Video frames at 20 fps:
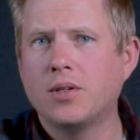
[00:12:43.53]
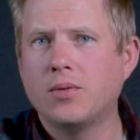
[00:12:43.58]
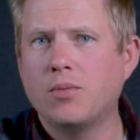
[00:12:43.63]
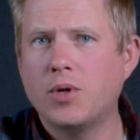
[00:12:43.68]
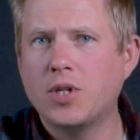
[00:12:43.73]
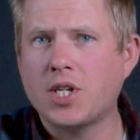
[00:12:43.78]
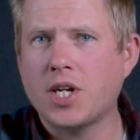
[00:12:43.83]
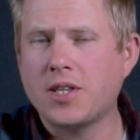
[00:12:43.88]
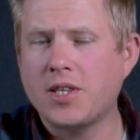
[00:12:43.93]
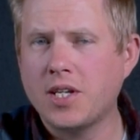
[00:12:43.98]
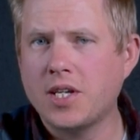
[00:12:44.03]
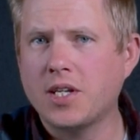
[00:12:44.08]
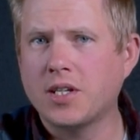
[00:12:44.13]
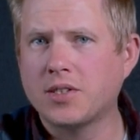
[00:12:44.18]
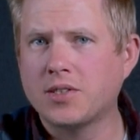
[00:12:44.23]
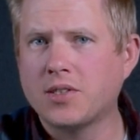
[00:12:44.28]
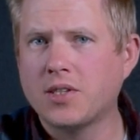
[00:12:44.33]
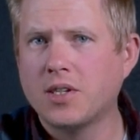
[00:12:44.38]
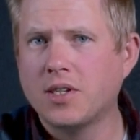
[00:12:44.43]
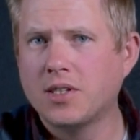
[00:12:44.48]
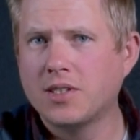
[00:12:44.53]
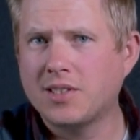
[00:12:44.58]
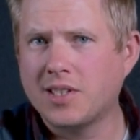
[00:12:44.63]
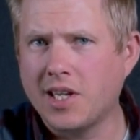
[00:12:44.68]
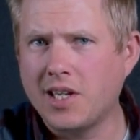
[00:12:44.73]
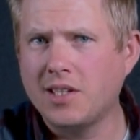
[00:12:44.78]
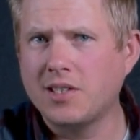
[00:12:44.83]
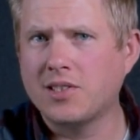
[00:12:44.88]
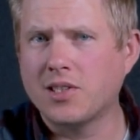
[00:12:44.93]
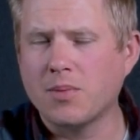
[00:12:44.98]
which I think is
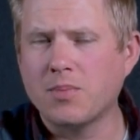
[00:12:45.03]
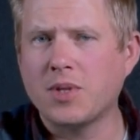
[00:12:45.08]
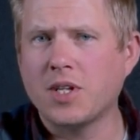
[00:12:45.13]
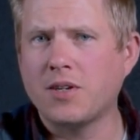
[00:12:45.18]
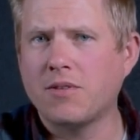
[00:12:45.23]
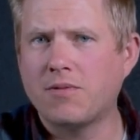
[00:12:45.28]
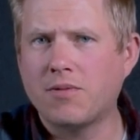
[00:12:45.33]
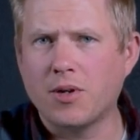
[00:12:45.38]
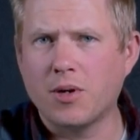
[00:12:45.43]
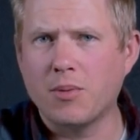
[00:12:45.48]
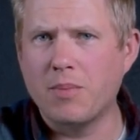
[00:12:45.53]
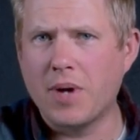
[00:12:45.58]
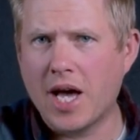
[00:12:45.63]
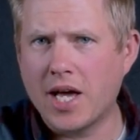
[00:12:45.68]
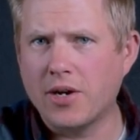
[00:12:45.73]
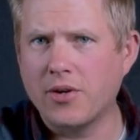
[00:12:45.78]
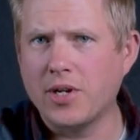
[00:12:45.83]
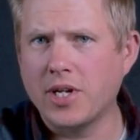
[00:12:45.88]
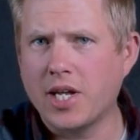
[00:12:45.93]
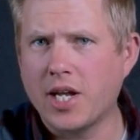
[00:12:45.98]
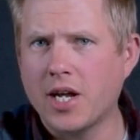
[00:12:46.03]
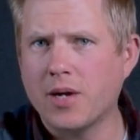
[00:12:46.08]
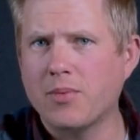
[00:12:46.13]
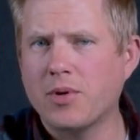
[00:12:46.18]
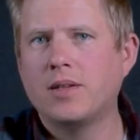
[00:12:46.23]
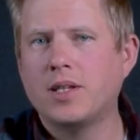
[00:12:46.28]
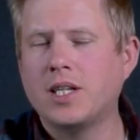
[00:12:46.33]
saying something for a battery camera